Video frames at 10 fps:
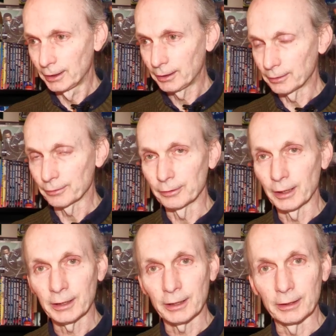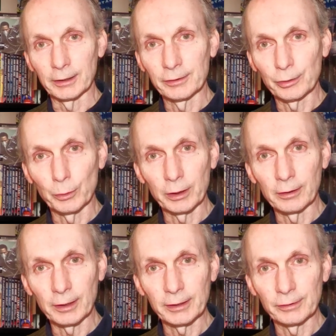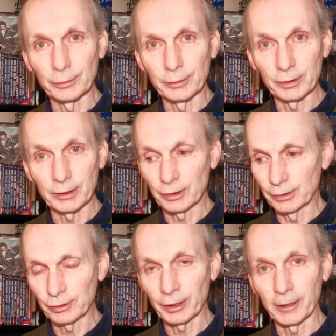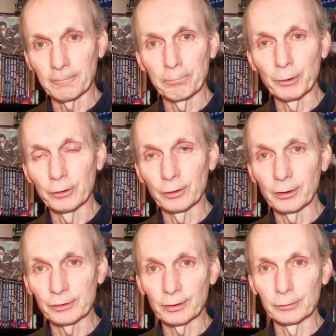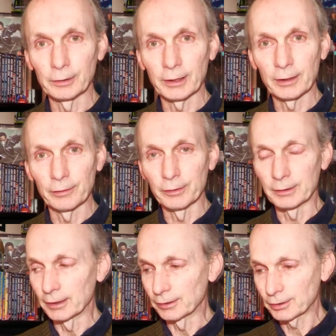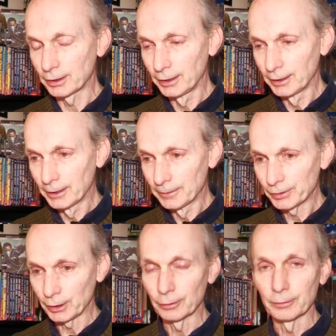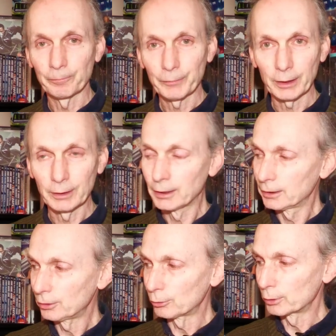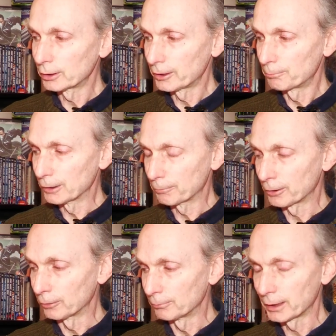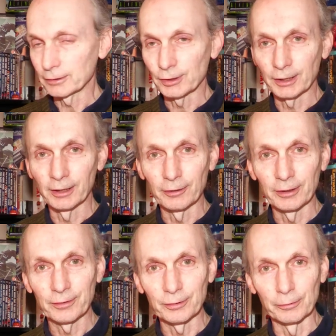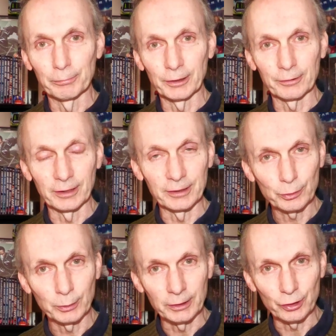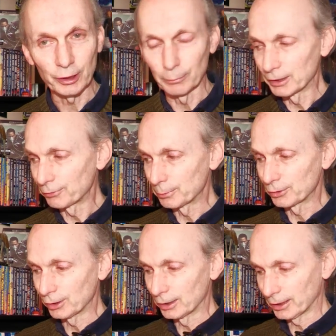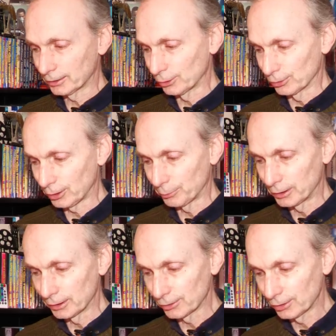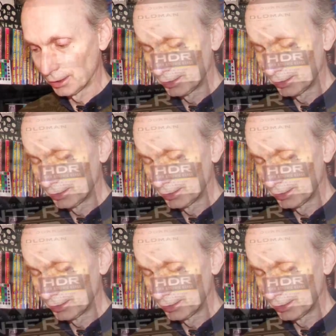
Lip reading: And I thought, is it where the laser has actually sat and burned the silver layer of the disc? So not really a big problem, hunter killer. I thought I'd be able to get this quite cheaply from CEX or somewhere else,